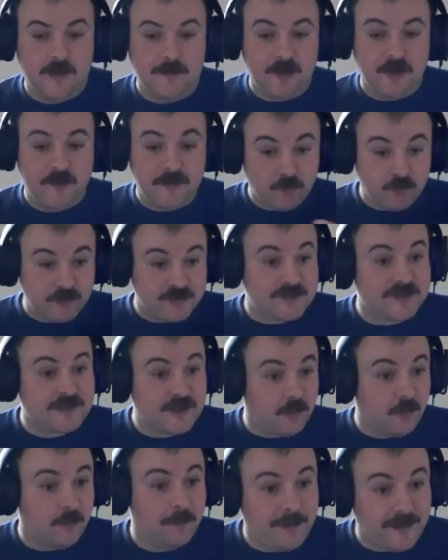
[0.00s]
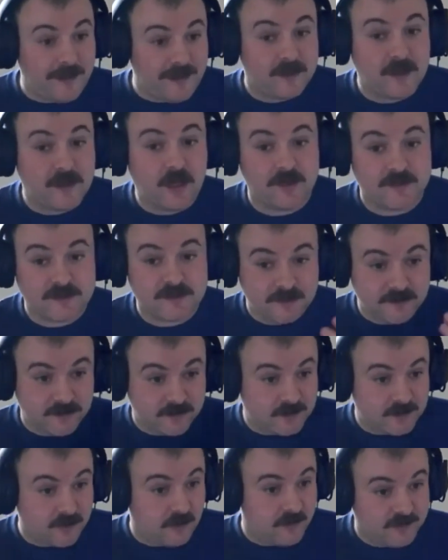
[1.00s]
There would still be cuts
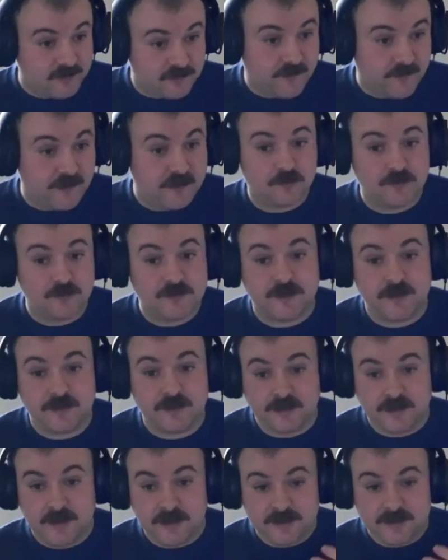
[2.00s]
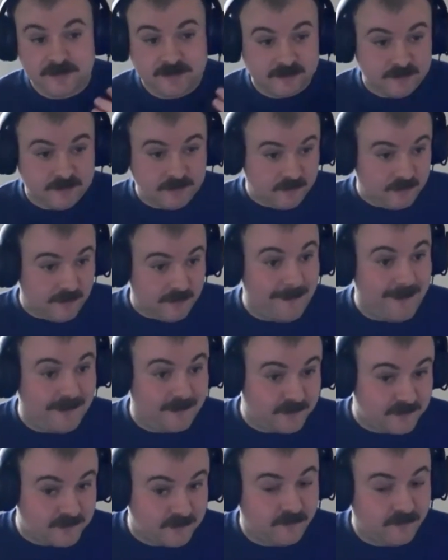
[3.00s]
in the science faculty and in the
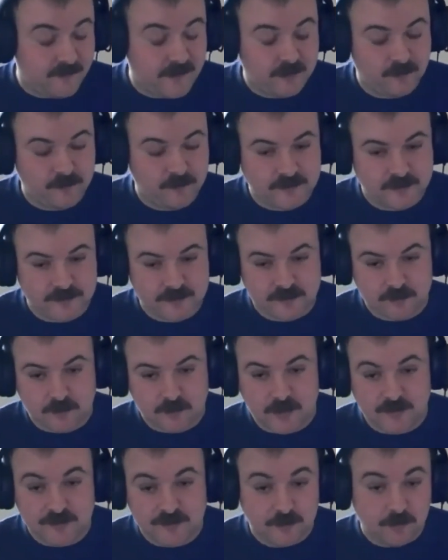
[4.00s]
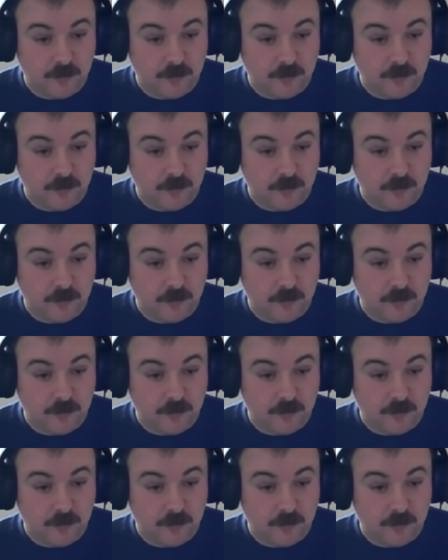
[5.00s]
medicine faculty as well,